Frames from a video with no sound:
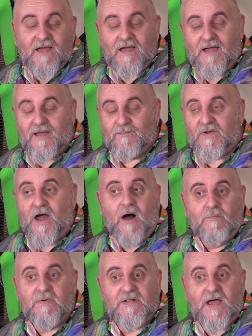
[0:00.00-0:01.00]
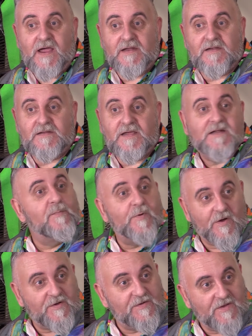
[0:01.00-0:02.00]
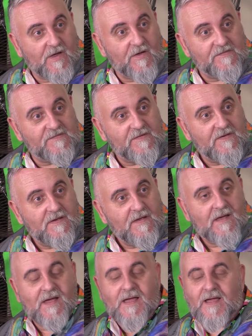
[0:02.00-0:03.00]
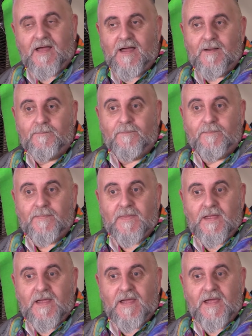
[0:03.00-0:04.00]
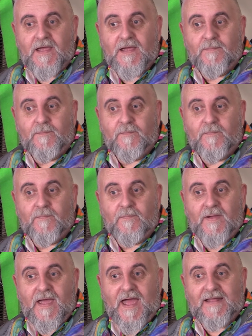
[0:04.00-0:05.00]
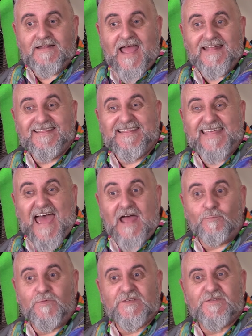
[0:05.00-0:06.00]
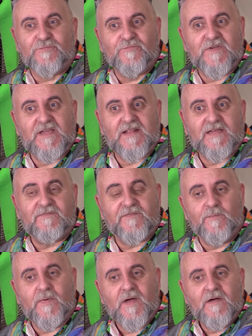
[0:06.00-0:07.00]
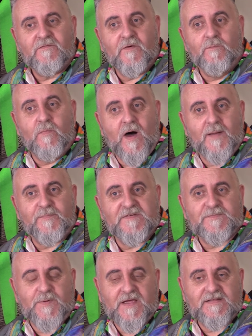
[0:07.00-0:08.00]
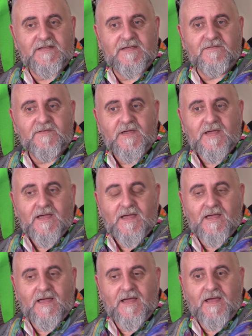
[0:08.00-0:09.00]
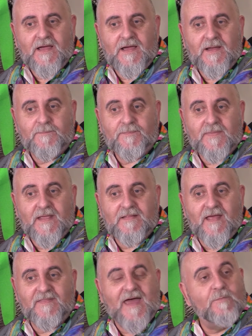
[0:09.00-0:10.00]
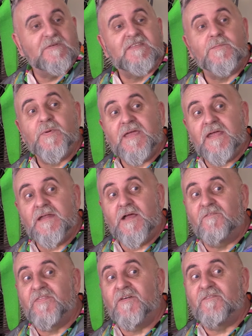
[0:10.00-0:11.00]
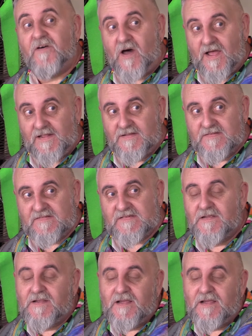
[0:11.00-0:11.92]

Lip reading: culminated in a broken nose. And that was really, from my perspective, that was the beginning of the violence.